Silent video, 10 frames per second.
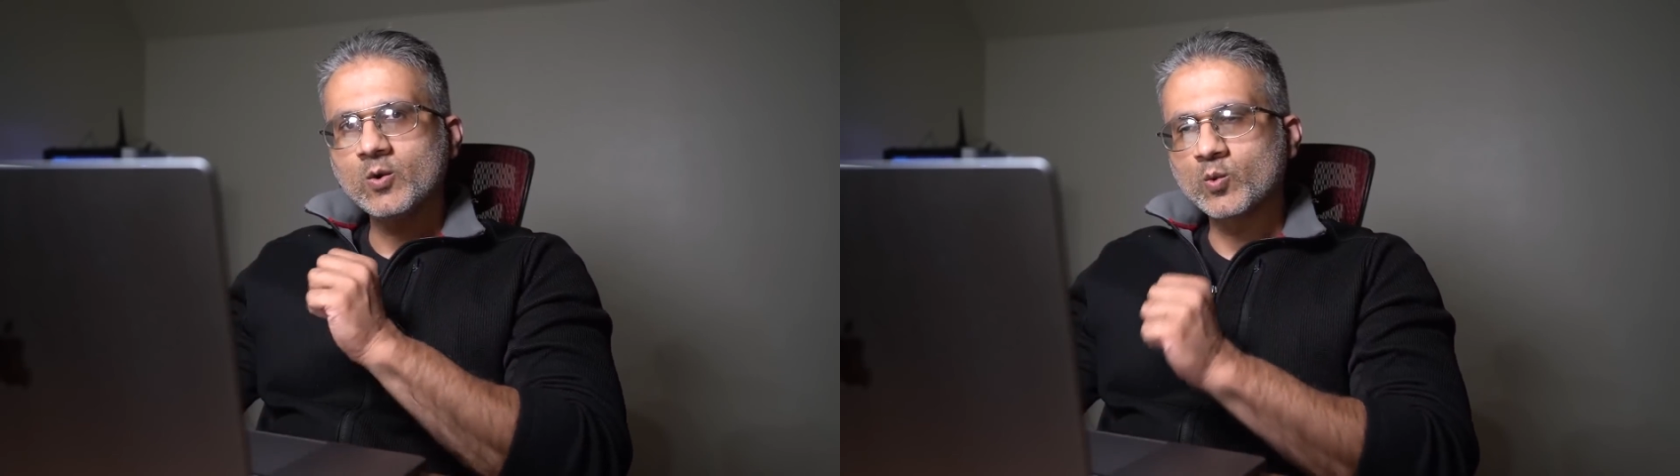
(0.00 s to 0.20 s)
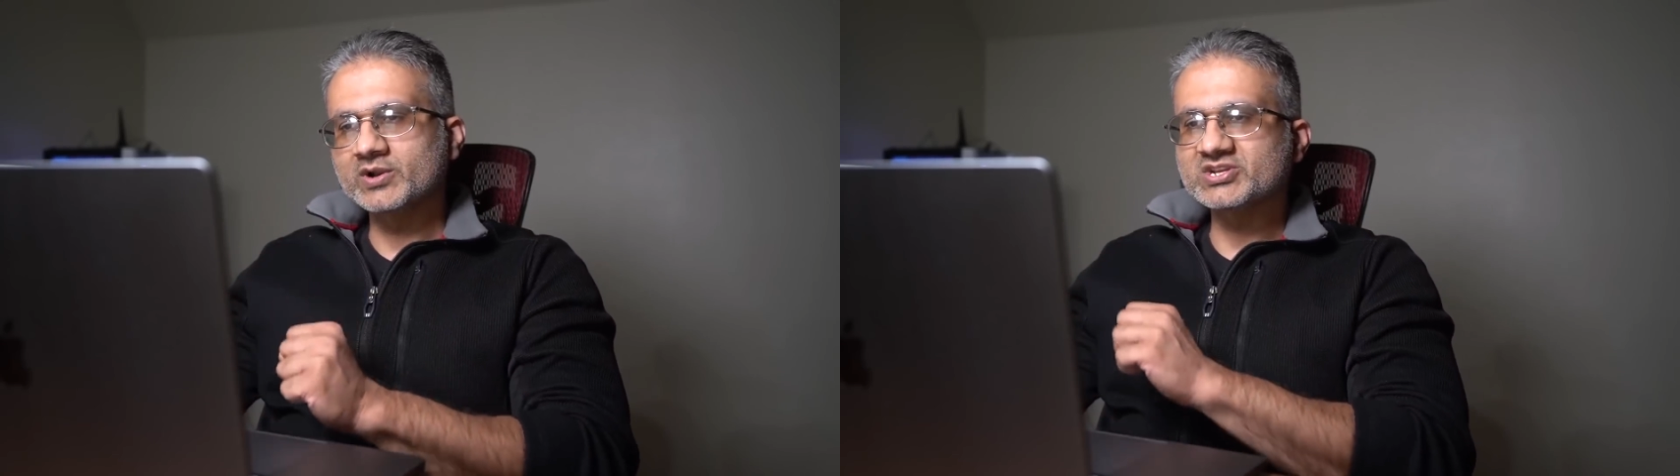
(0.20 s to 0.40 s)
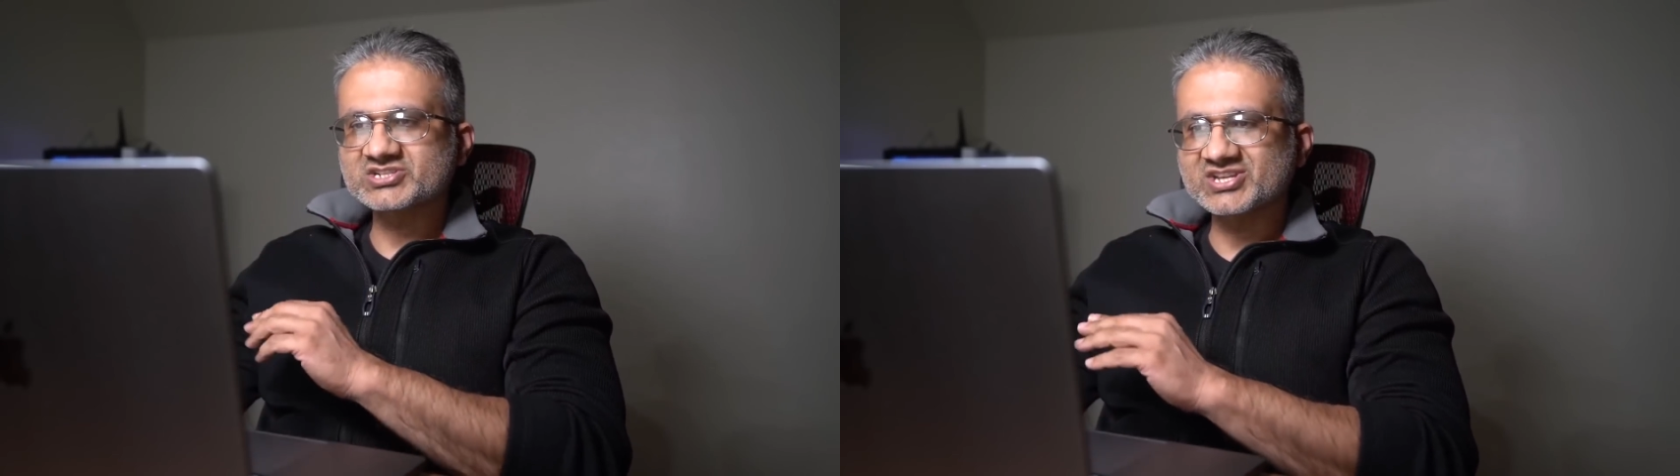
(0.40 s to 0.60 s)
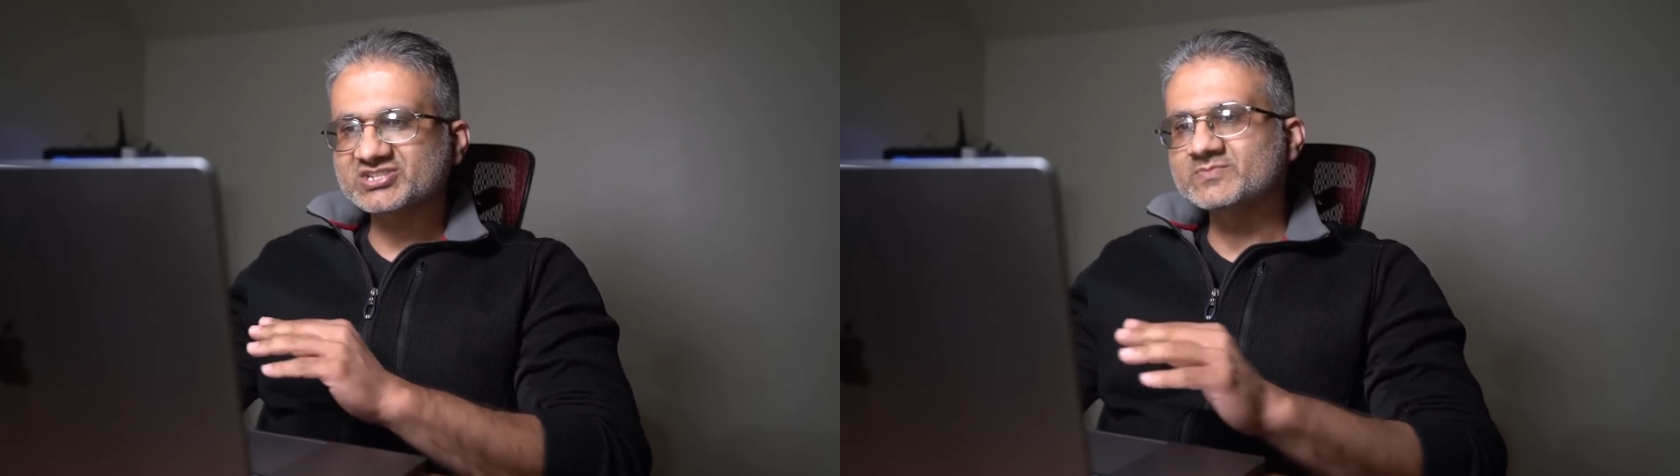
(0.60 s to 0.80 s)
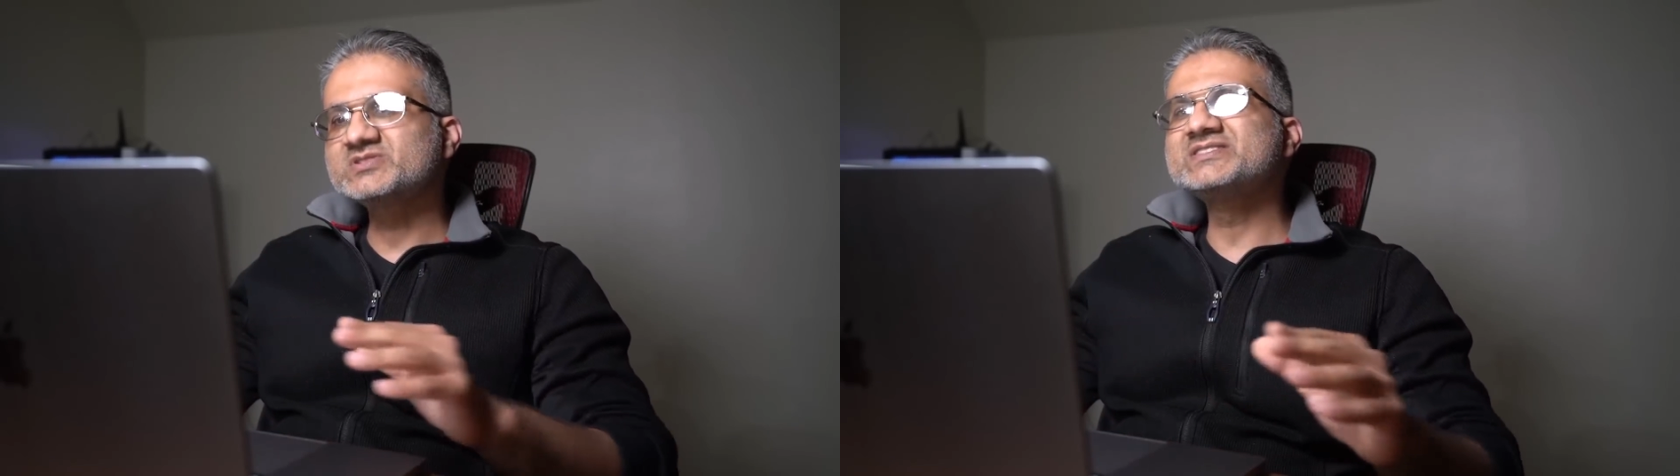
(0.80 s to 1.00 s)
where the
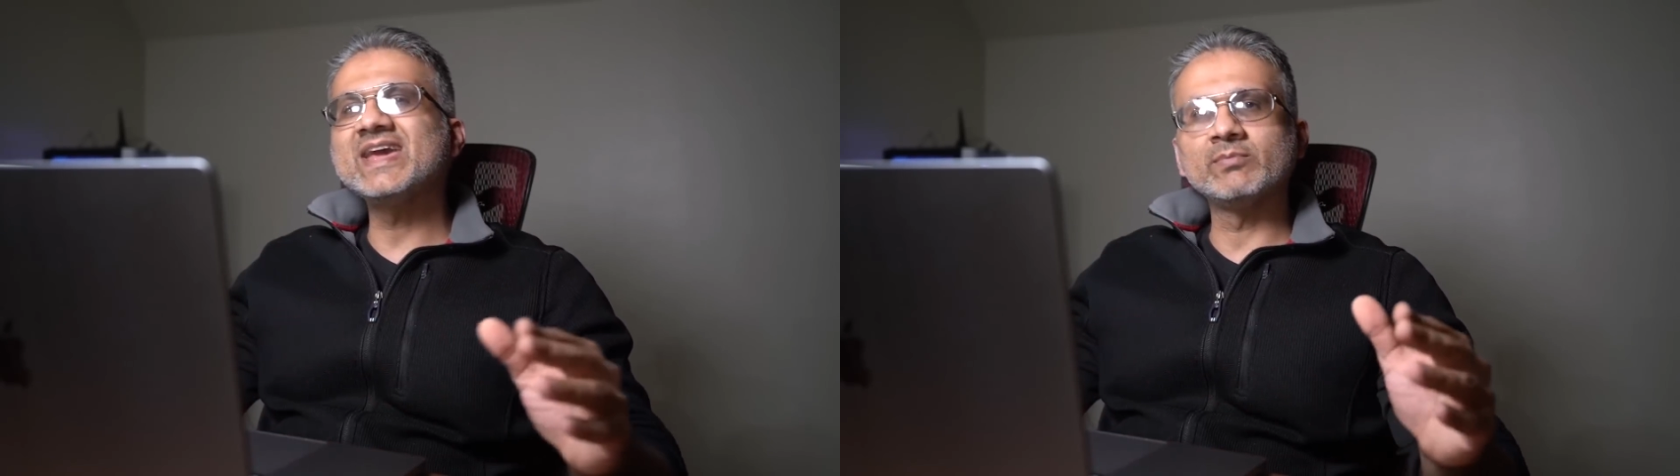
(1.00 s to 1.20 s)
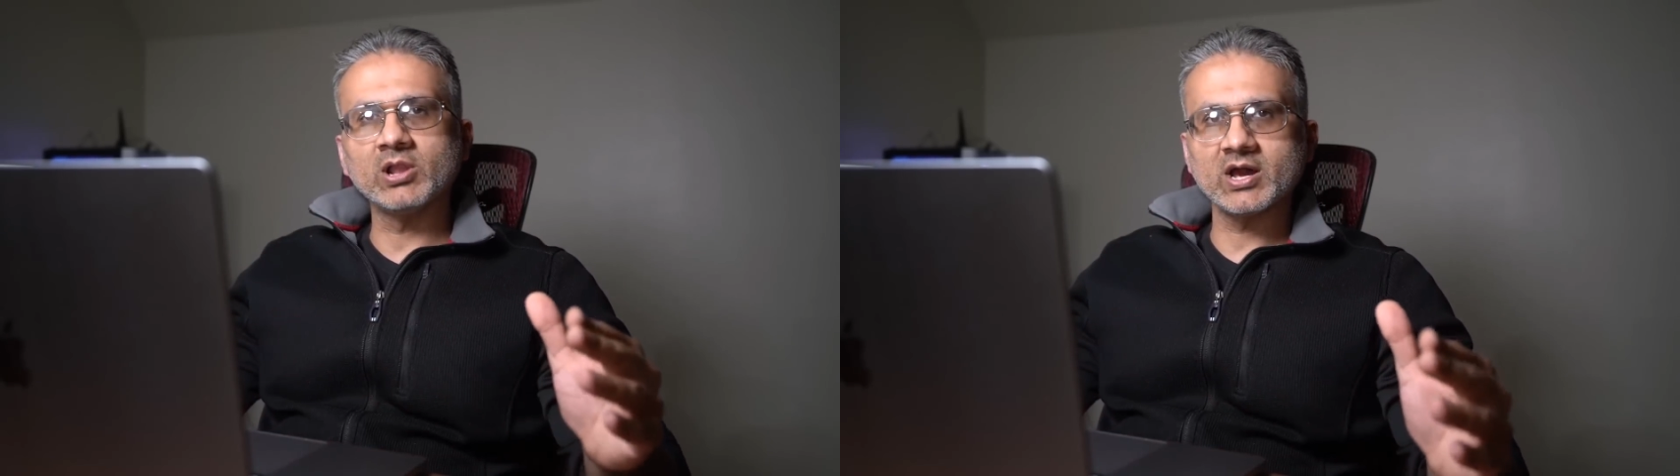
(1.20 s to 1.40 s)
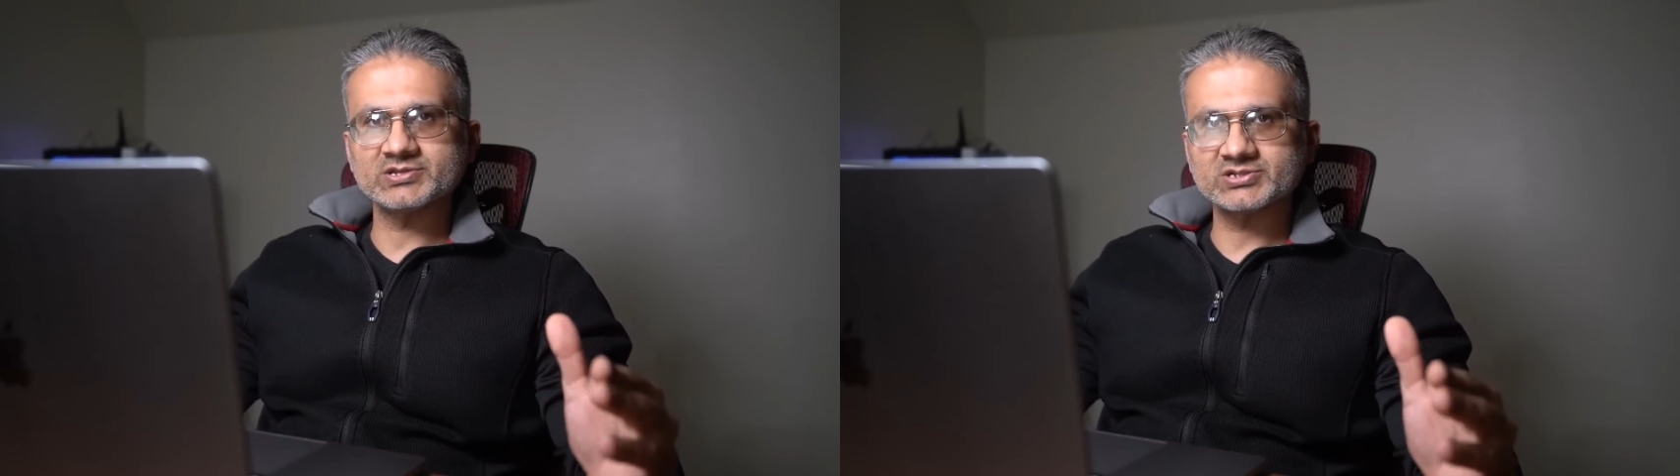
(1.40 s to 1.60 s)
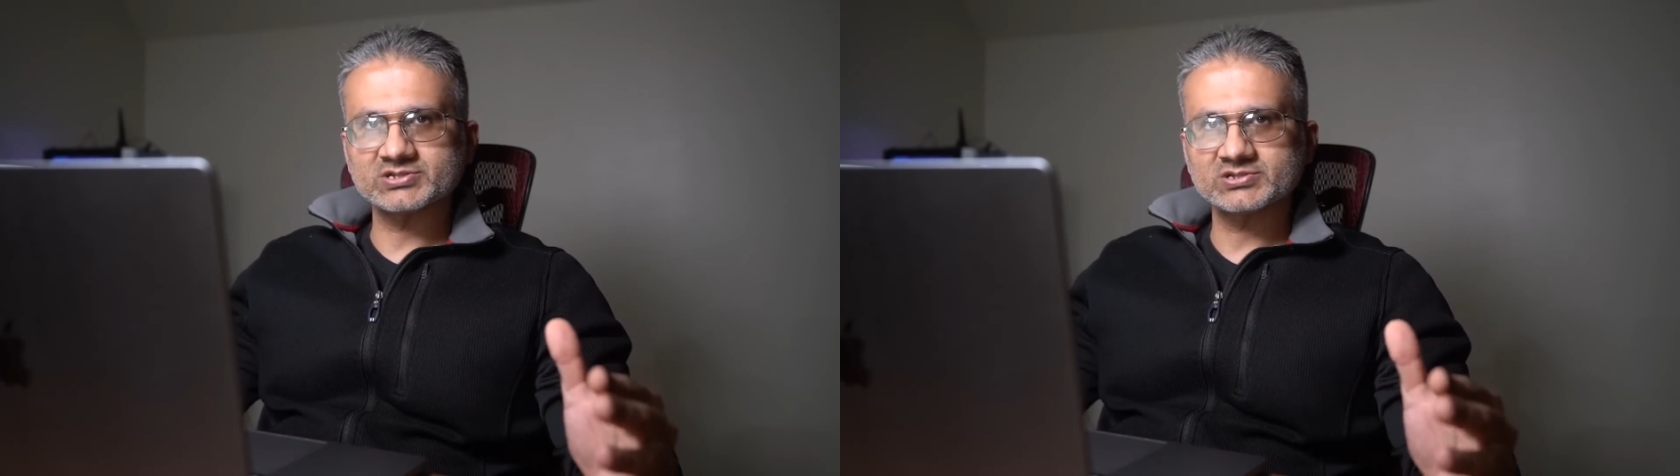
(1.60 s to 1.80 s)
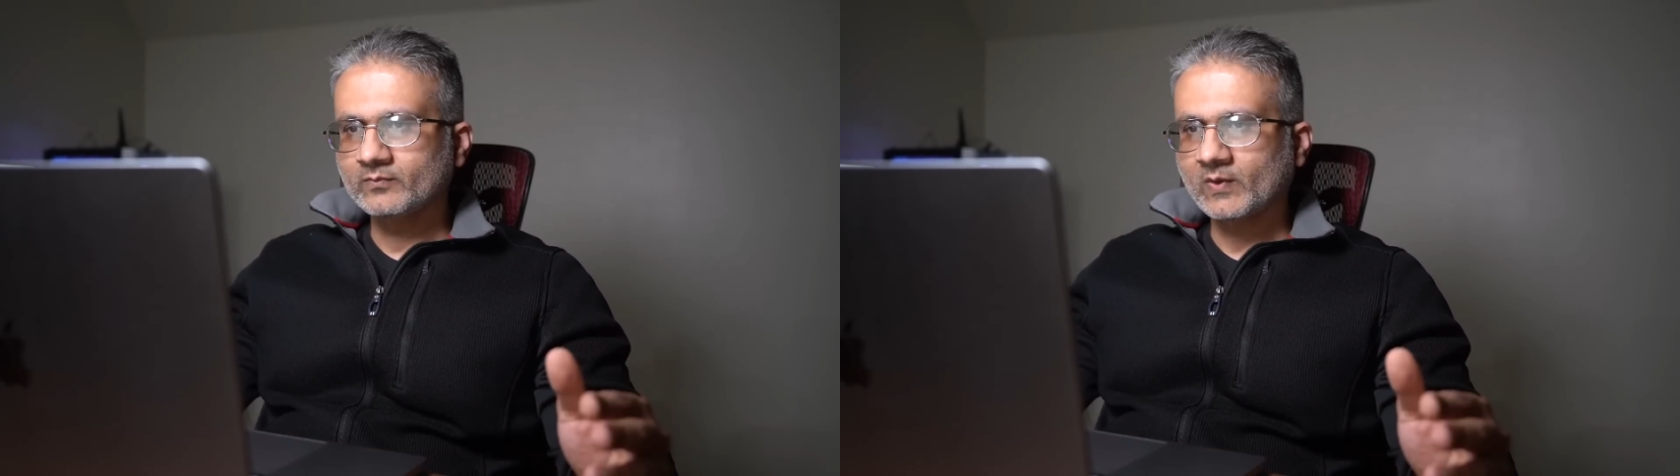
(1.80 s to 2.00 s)
system
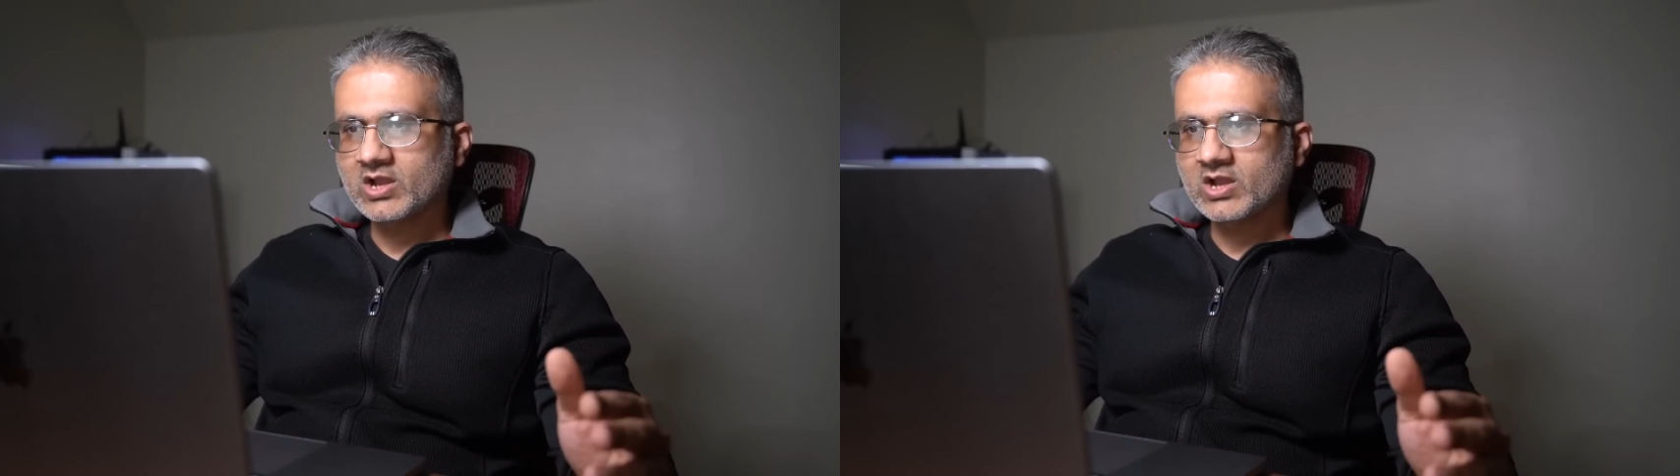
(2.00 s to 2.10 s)
stabilizes.